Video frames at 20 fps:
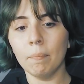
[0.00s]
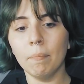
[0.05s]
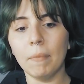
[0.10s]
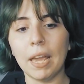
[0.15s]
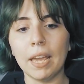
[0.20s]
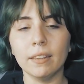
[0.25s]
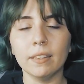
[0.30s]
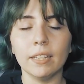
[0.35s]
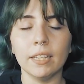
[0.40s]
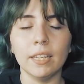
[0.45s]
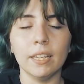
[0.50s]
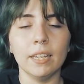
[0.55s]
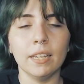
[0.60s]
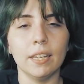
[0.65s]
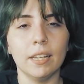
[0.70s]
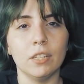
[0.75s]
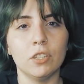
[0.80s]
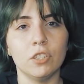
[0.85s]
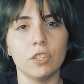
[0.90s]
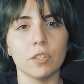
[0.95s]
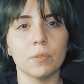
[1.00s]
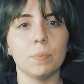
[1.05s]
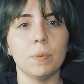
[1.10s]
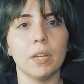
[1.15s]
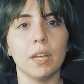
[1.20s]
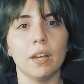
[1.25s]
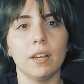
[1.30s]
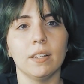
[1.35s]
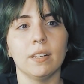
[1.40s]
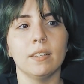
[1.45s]
Mainly, it's just
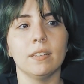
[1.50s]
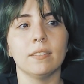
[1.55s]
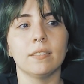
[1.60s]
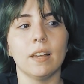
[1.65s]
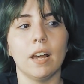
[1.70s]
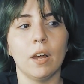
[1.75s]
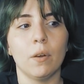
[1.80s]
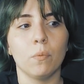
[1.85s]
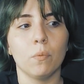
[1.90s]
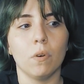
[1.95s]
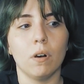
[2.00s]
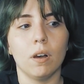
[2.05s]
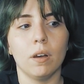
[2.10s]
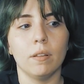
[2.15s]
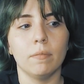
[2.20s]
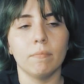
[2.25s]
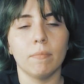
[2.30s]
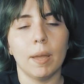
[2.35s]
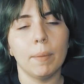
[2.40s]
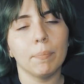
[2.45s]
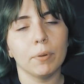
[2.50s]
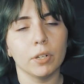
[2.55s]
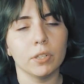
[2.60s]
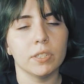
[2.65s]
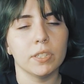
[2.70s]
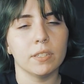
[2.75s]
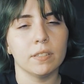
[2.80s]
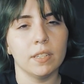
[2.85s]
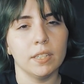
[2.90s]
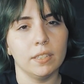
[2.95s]
because I want my
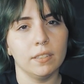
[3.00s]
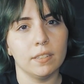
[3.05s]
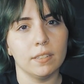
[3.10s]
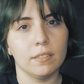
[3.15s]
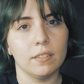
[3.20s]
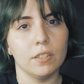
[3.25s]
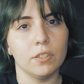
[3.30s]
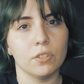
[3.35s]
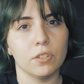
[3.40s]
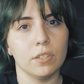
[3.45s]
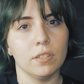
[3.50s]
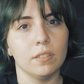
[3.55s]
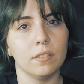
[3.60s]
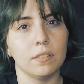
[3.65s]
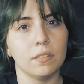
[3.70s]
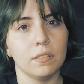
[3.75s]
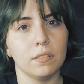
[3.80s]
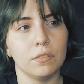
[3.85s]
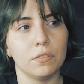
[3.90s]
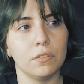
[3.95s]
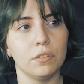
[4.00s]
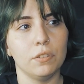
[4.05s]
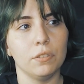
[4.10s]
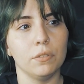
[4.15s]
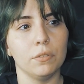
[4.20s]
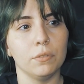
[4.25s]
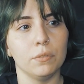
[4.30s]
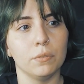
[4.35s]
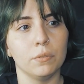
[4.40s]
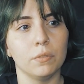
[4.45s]
purchasing decisions
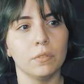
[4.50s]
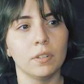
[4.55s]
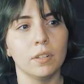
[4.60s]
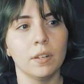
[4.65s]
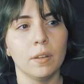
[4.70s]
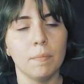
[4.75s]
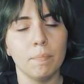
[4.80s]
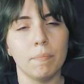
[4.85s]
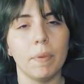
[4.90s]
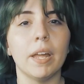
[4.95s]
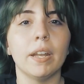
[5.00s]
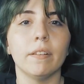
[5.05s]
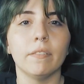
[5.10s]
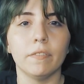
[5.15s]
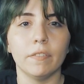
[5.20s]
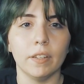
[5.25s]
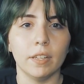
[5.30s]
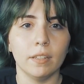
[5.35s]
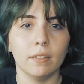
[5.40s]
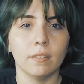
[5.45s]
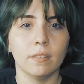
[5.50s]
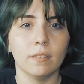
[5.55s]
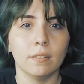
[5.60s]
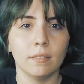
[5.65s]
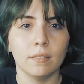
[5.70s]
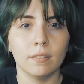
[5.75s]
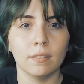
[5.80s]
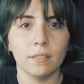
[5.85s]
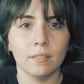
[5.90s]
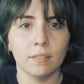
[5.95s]
to benefit
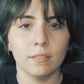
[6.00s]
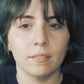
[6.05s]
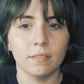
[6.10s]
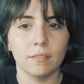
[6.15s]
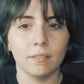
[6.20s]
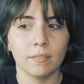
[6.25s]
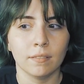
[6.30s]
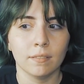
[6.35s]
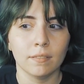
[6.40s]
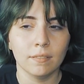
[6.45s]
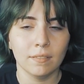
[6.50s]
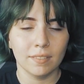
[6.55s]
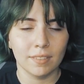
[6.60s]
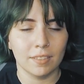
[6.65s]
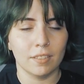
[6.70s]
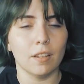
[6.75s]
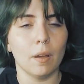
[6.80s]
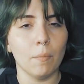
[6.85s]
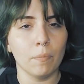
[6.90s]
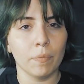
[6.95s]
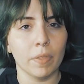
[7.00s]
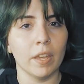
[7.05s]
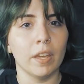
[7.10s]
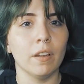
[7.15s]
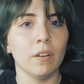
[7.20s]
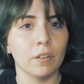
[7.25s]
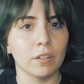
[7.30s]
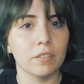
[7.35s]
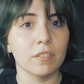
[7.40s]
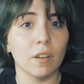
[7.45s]

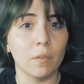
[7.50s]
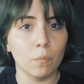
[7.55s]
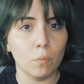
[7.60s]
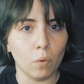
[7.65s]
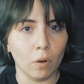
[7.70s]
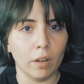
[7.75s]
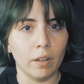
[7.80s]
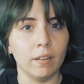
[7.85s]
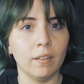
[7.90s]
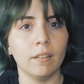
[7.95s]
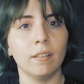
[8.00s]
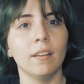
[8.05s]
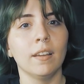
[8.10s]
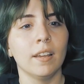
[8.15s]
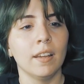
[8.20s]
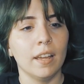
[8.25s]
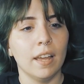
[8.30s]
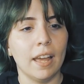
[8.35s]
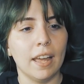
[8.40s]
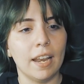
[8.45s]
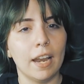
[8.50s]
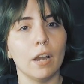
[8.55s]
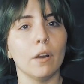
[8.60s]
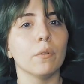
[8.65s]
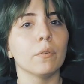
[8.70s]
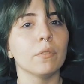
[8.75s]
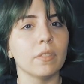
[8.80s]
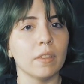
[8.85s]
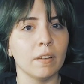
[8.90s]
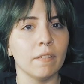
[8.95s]
something or someone, and I
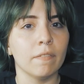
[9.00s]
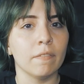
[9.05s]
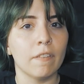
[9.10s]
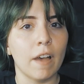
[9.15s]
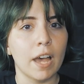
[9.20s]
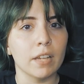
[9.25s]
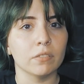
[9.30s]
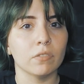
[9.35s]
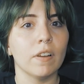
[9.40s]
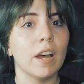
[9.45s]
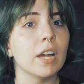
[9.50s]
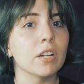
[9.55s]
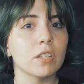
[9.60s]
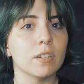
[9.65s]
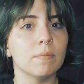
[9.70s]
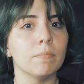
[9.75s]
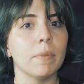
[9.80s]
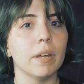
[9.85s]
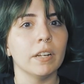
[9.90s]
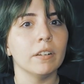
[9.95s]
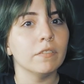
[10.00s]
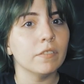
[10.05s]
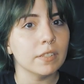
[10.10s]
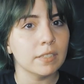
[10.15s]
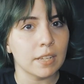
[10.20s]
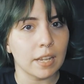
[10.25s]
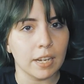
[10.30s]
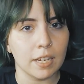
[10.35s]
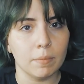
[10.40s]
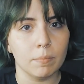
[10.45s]
don't think fast fashion
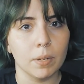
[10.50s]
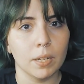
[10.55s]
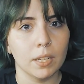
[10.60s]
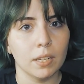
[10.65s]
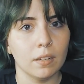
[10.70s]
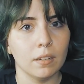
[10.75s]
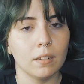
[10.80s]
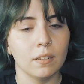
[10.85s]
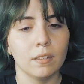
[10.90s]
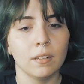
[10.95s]
benefits anybody,